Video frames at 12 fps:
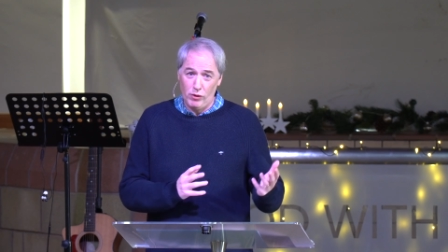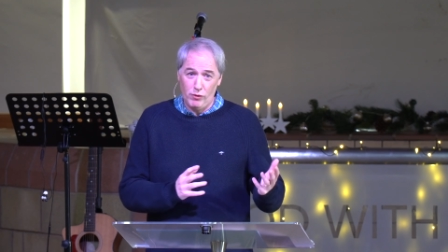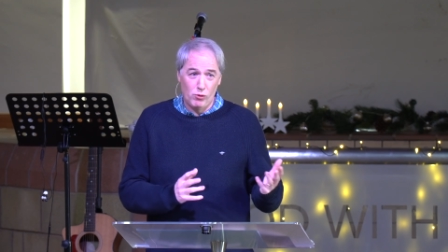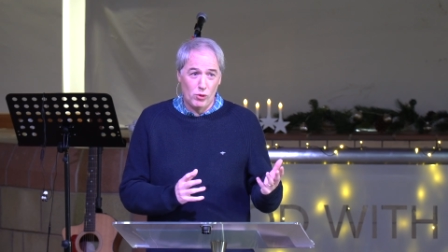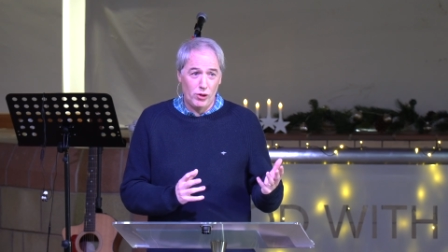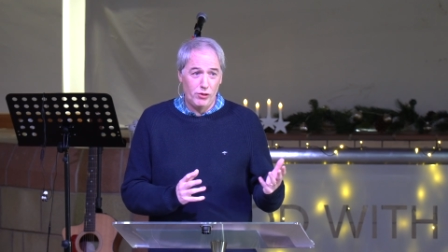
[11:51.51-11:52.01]

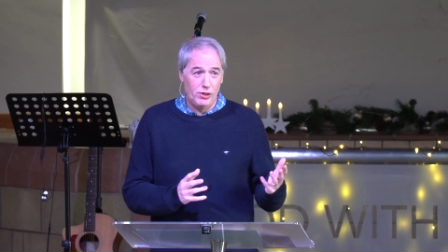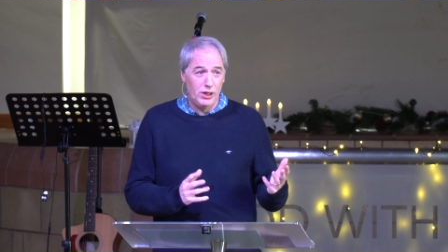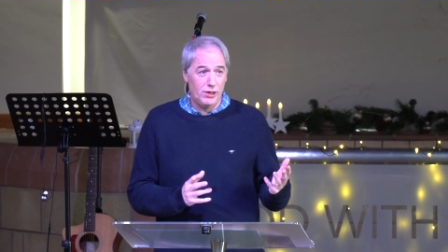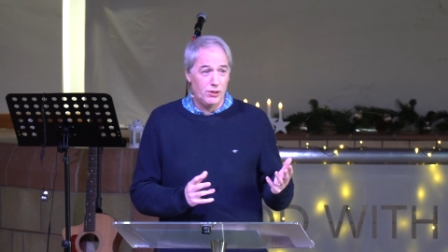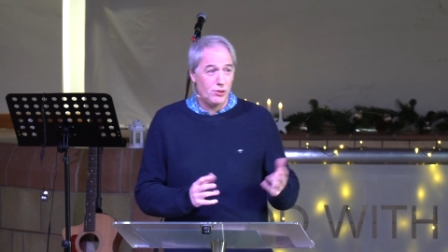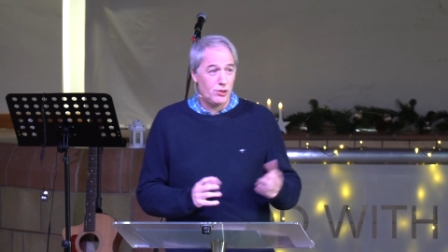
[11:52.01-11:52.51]
400
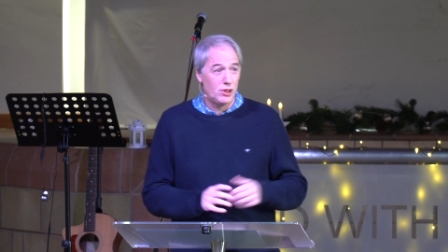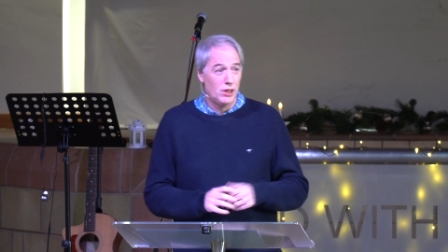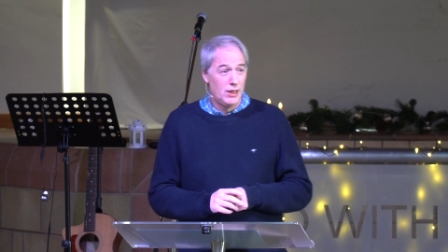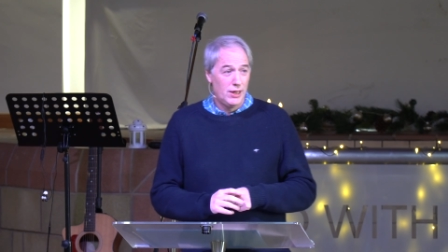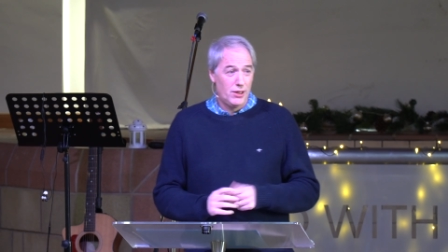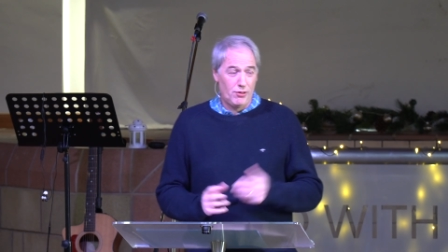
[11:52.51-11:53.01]
years,
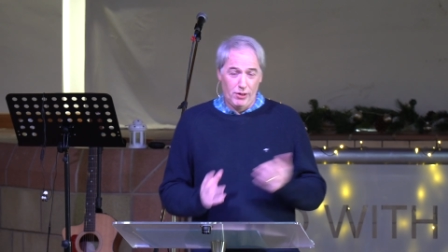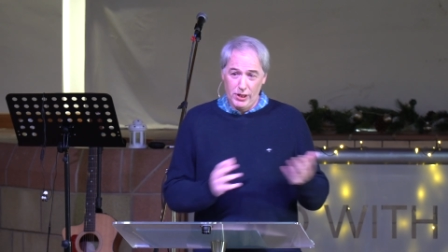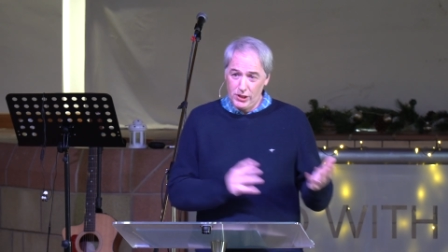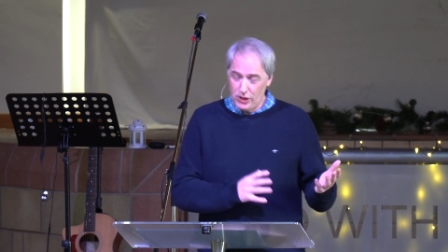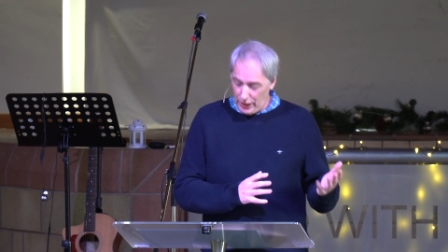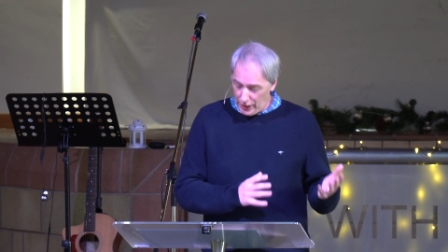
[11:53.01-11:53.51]
they're in
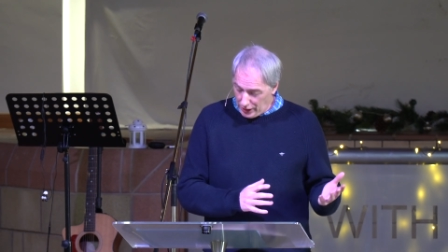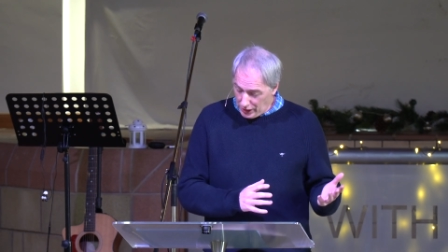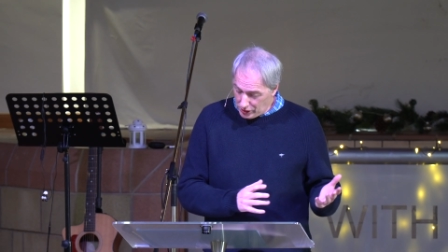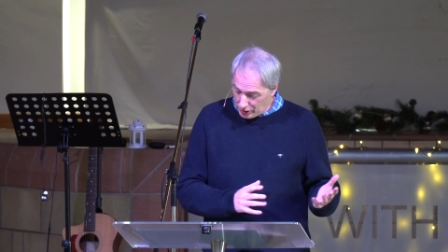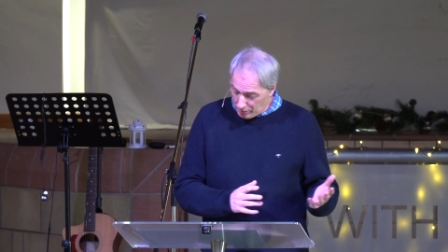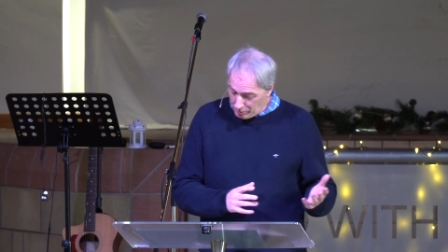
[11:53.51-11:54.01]
exile in
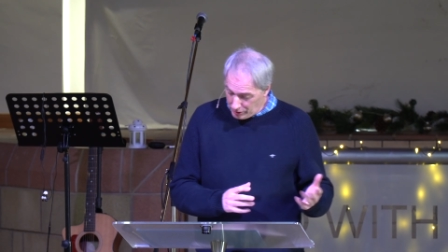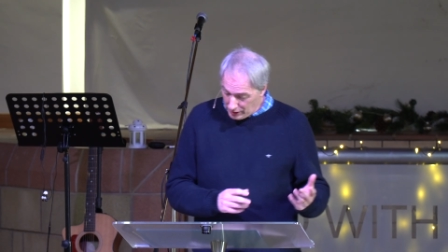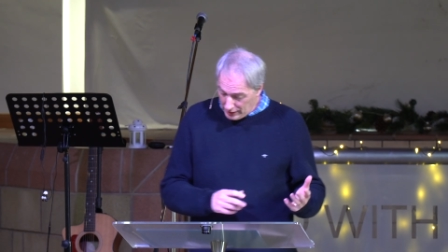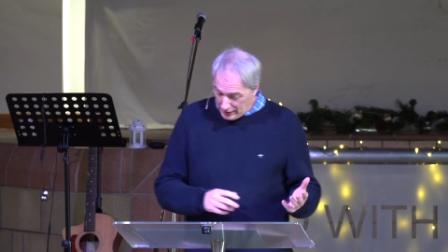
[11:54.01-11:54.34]
Egypt.